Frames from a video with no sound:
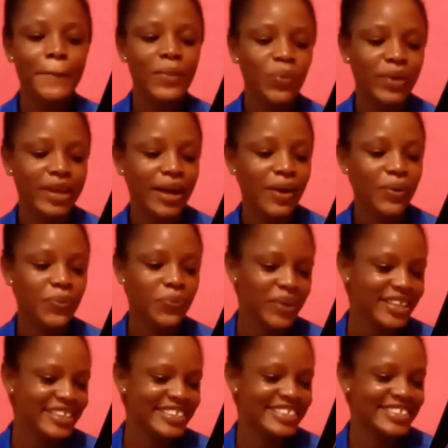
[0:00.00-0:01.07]
We can't
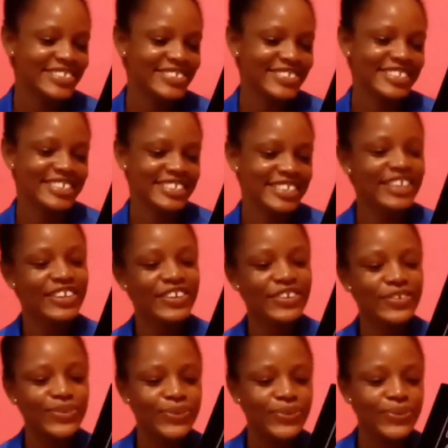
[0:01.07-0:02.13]
wait to see
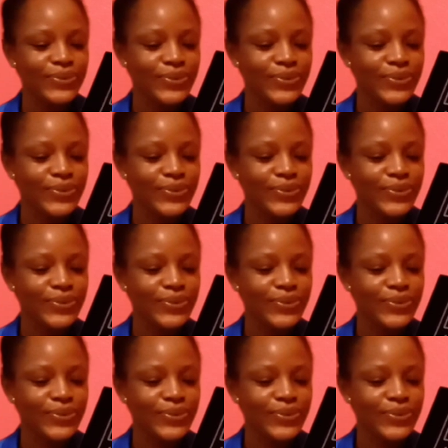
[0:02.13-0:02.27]
you,